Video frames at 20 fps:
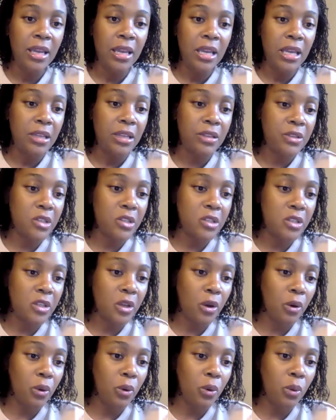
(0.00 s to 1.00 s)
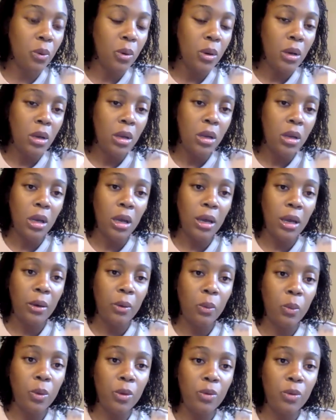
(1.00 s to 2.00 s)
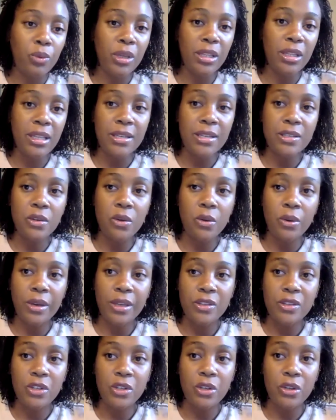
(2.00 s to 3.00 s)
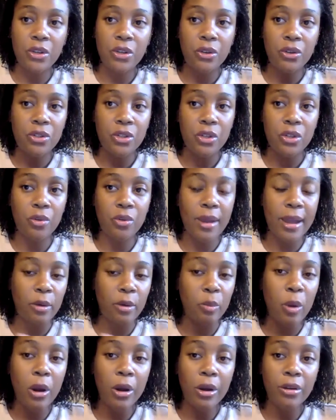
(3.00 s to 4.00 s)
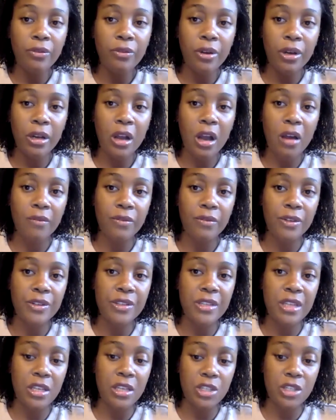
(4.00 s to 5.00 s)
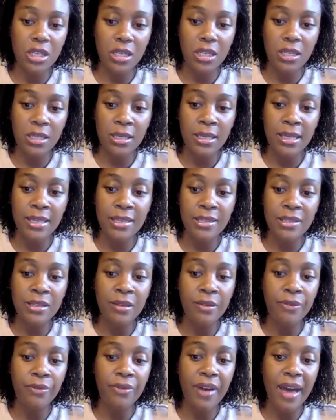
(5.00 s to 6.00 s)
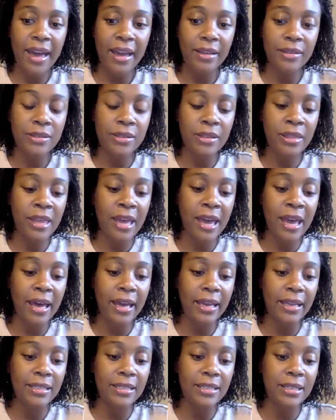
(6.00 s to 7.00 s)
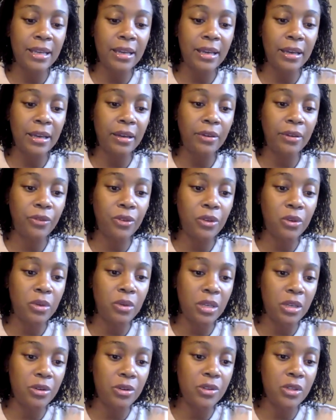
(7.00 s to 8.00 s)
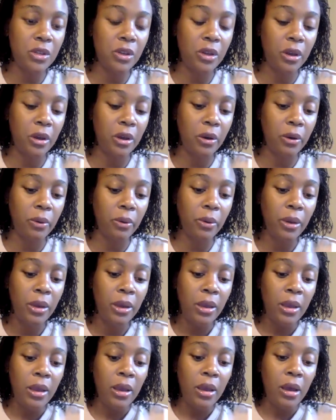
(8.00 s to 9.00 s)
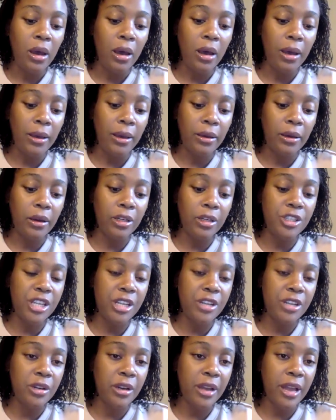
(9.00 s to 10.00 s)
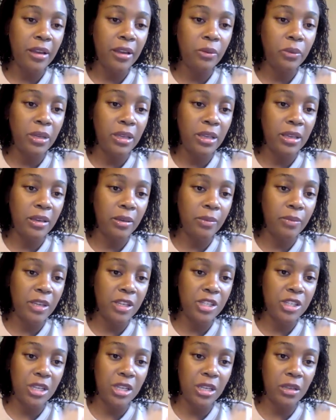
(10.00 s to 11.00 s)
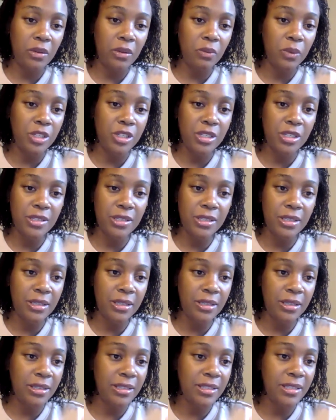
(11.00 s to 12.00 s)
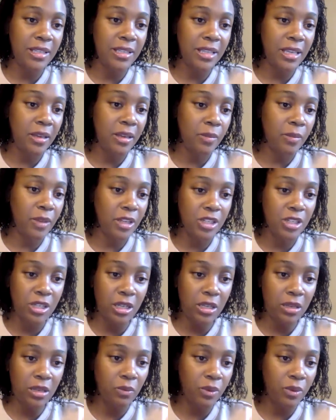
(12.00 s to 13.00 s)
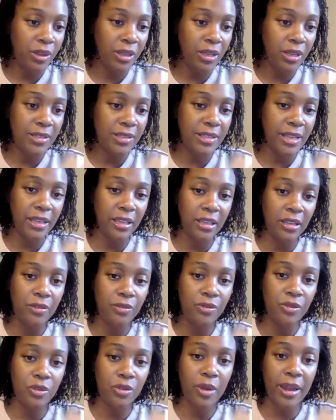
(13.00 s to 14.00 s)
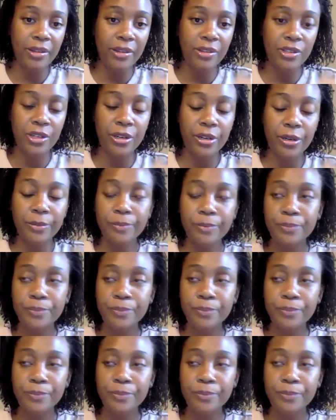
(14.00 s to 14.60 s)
And so what really is going to ground part of our conversation is the fact that a few years ago, our Gender Equity Commission, which is a city commission with an executive director,